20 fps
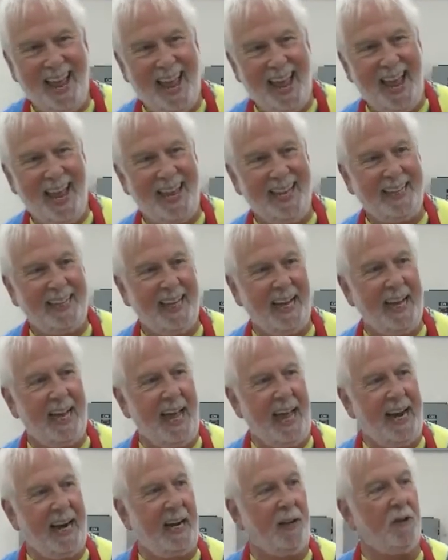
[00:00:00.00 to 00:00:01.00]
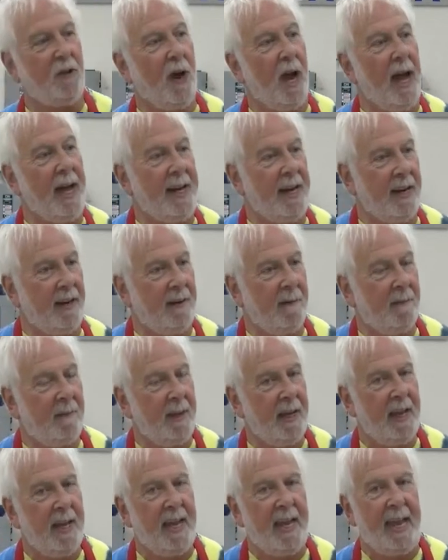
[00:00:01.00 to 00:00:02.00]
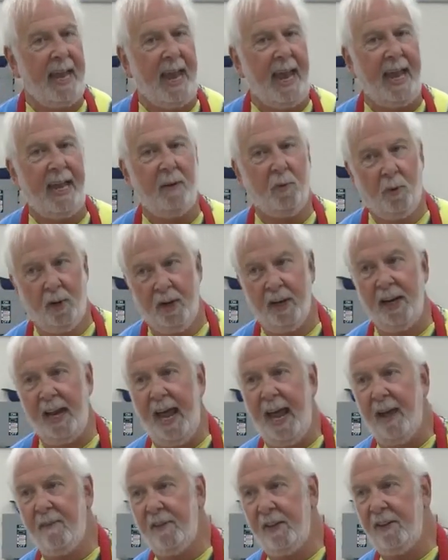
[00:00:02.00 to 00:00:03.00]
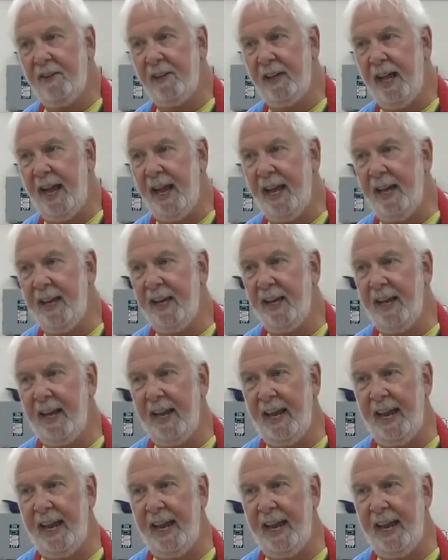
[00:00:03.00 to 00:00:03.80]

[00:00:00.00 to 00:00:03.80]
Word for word: and uh, and I tried it and we're going to have it today.